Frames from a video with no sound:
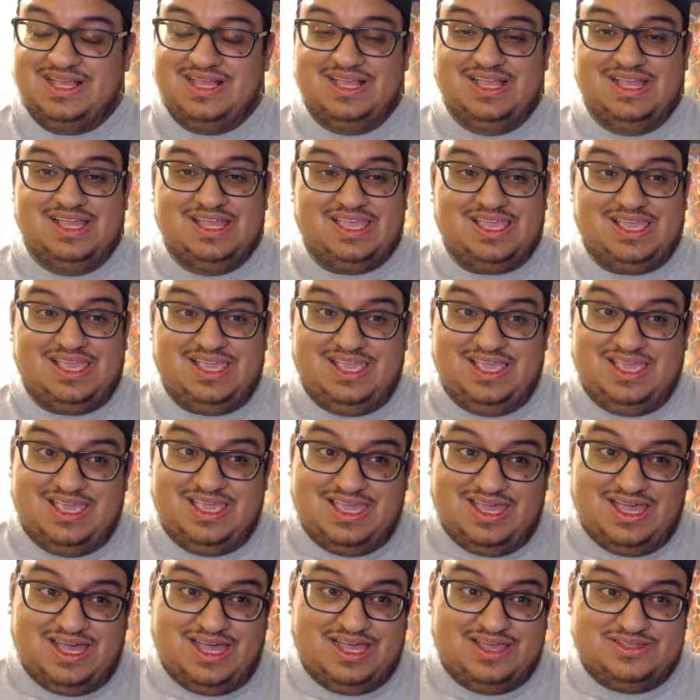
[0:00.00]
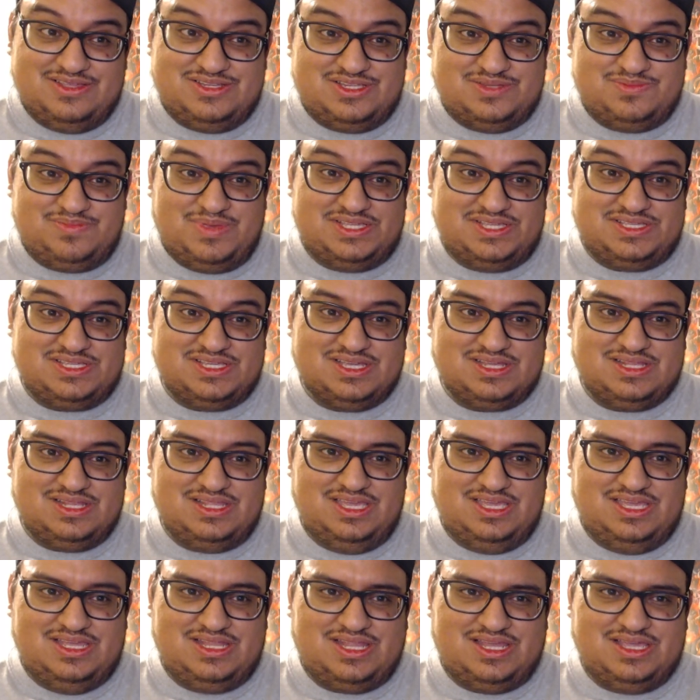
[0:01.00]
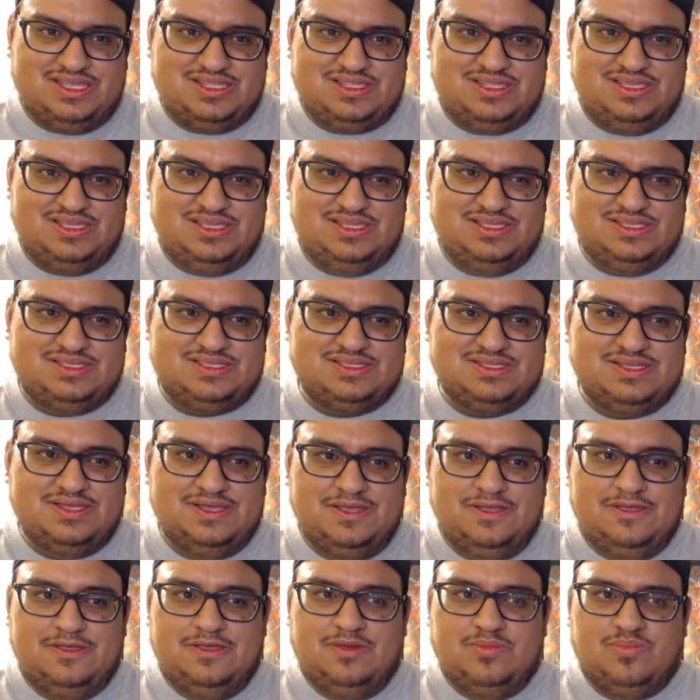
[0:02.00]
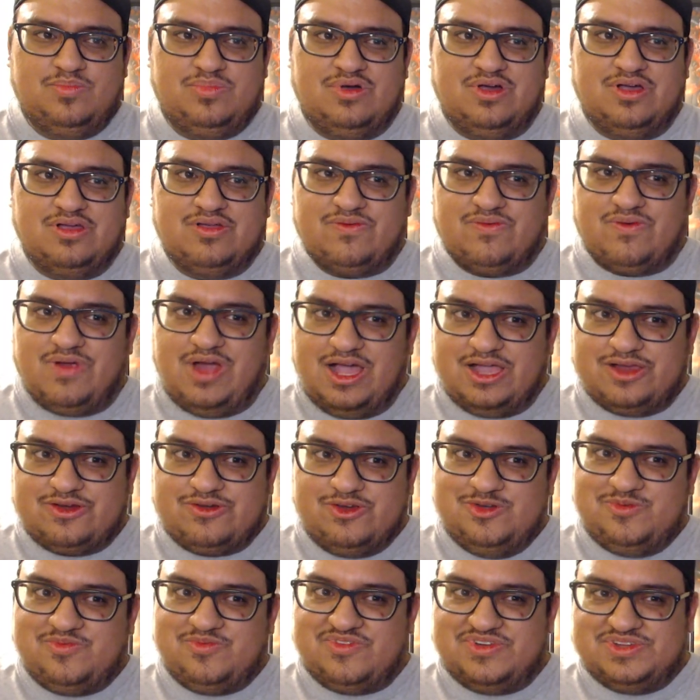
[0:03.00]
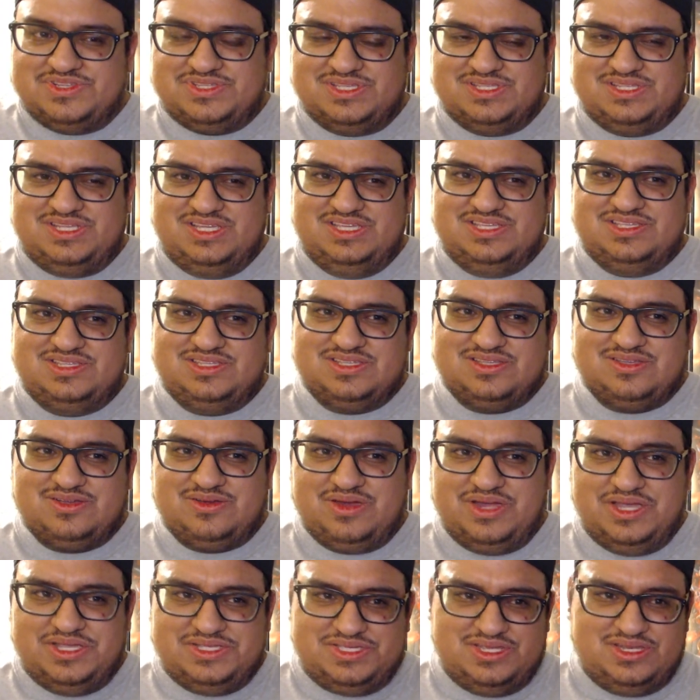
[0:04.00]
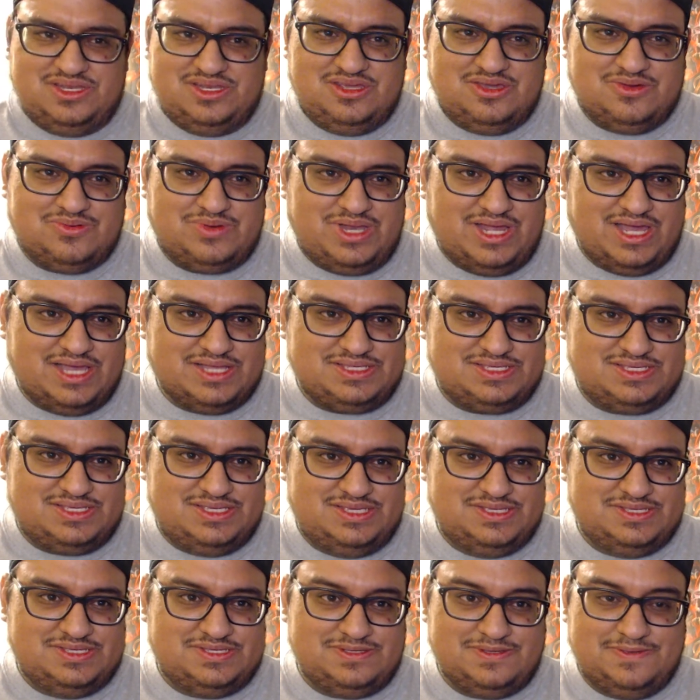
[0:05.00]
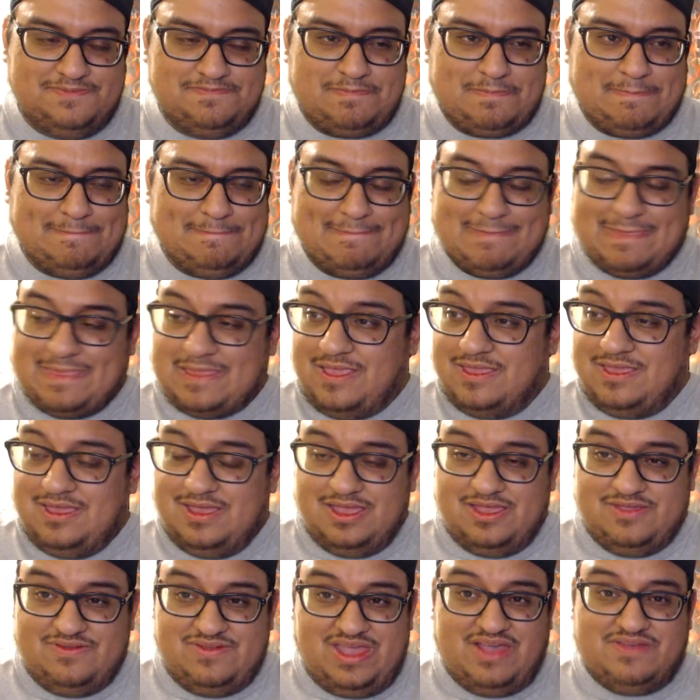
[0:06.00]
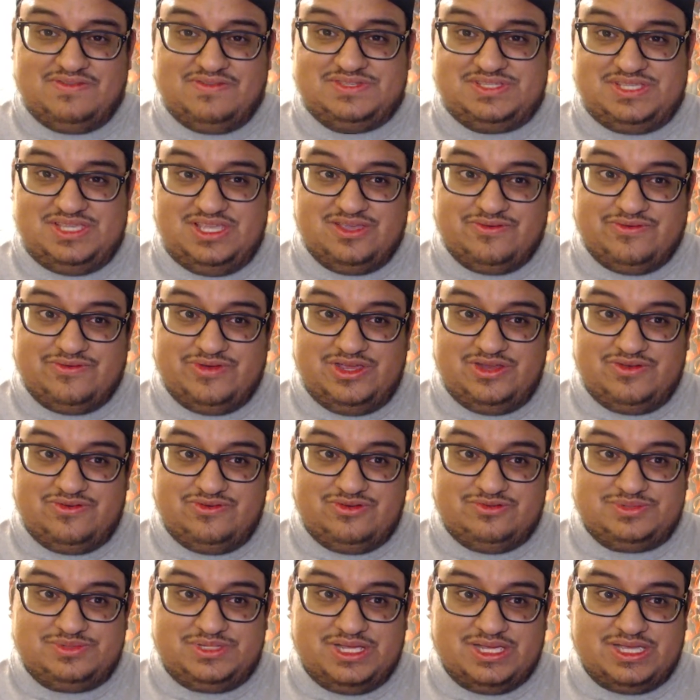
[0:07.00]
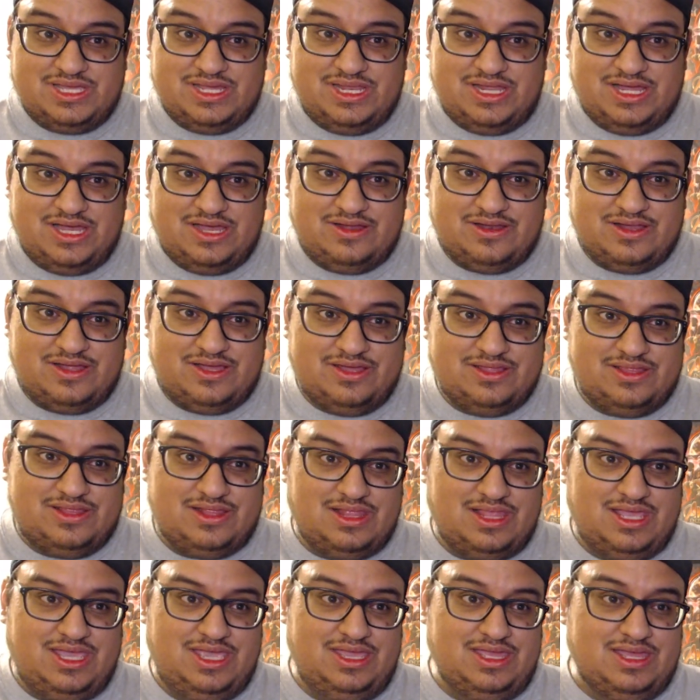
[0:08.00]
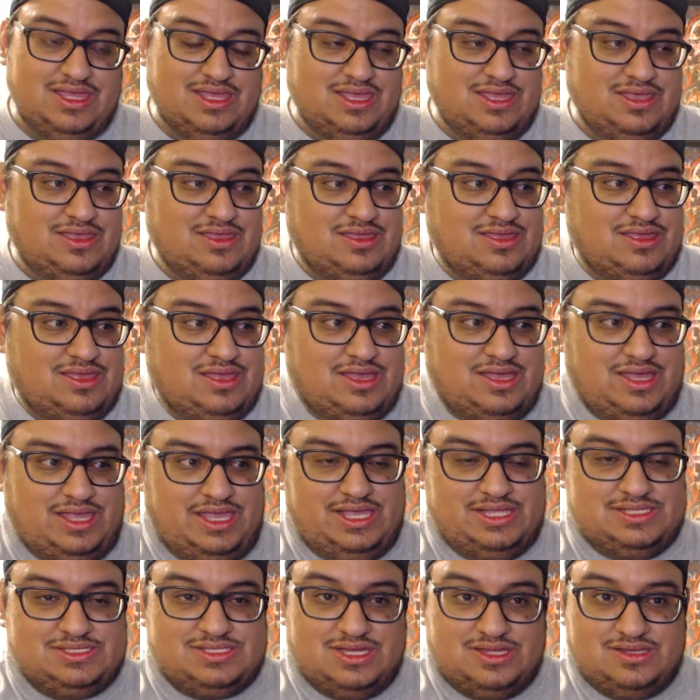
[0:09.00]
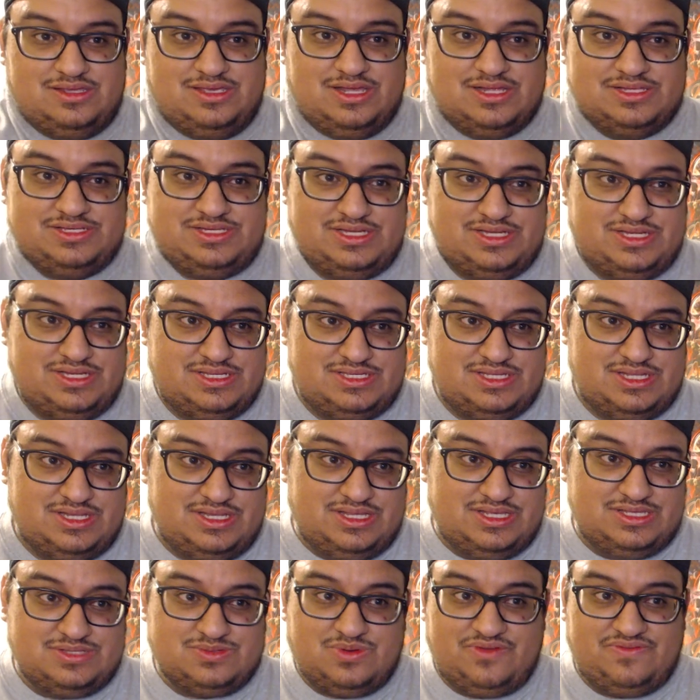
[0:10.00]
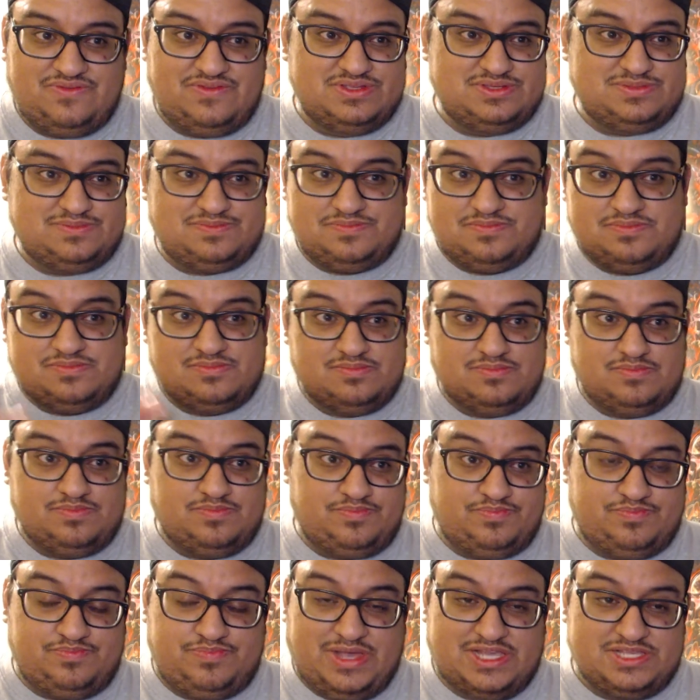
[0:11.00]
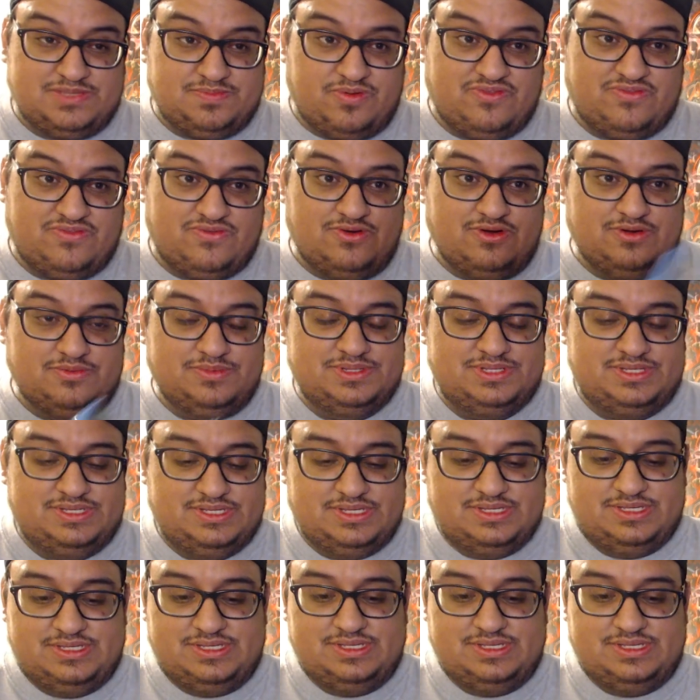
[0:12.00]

Yeah, it's just basically like these punk rock group versus these crazy neo-Nazis. If you haven't seen Green Room, check it out. The late Anton Yelchin is in this, one of his best performances.